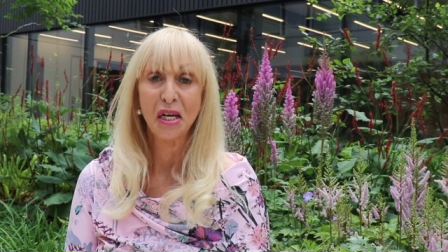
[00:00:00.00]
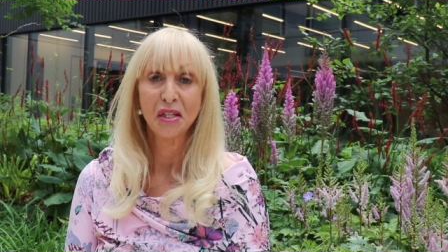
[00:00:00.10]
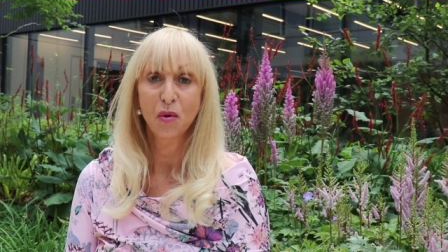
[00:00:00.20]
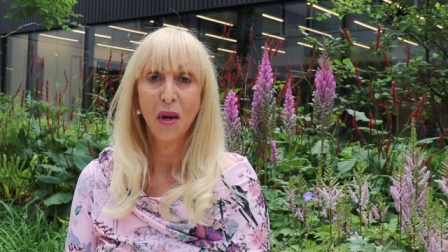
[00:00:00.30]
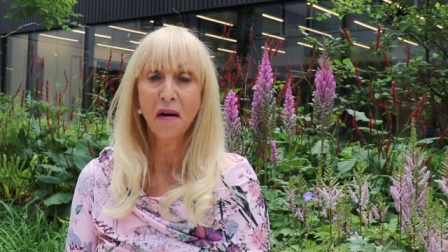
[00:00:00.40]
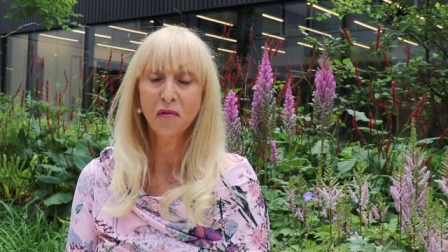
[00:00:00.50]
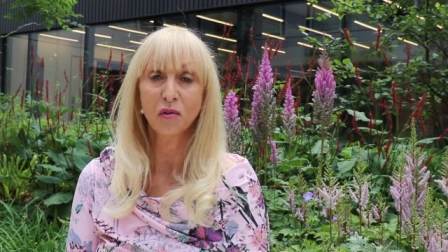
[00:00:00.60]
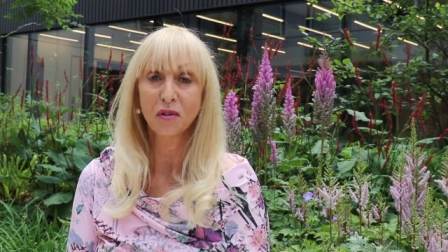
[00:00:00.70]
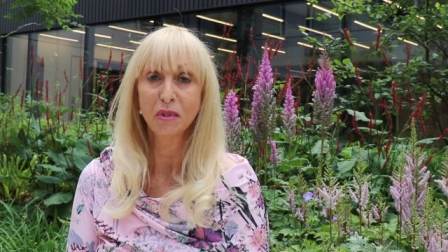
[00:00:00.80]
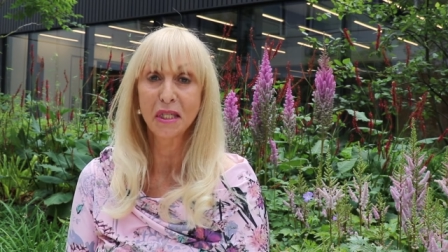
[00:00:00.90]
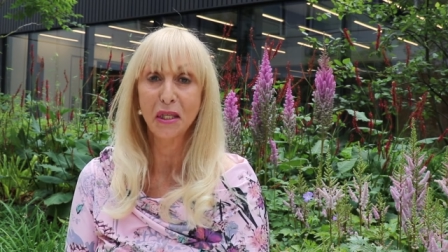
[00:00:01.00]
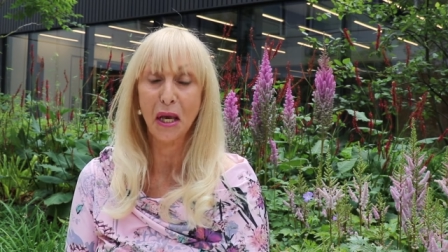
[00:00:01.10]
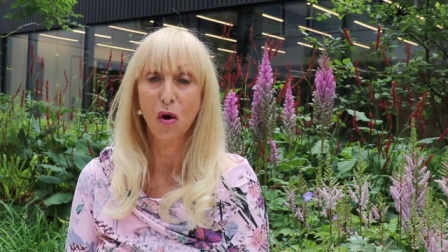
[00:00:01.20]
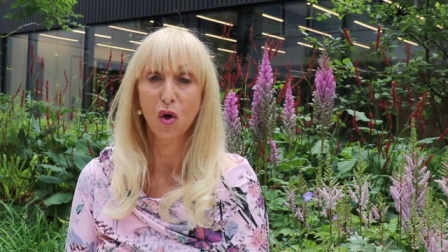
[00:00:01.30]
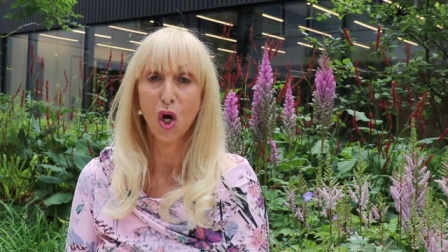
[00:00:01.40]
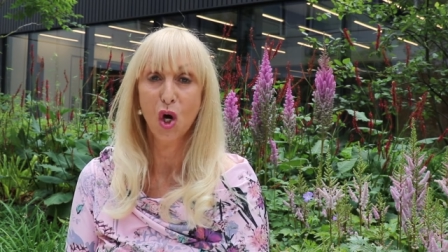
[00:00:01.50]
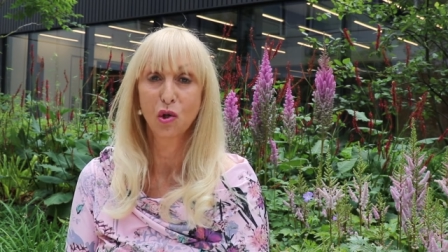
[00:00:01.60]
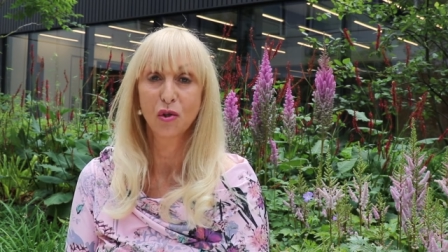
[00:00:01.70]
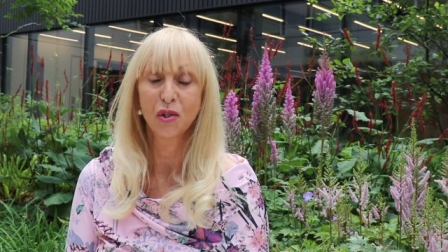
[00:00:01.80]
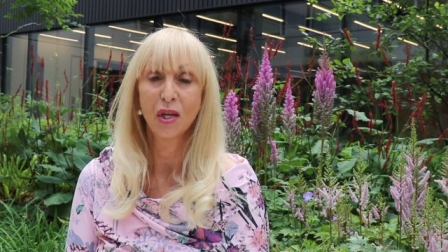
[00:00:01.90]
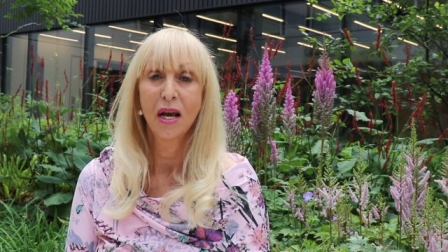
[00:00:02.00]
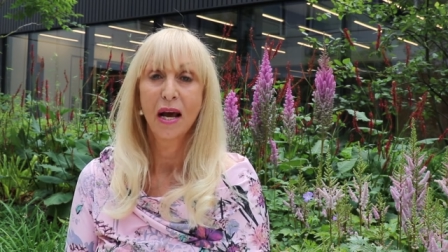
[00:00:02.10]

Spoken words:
So we have got some discount codes.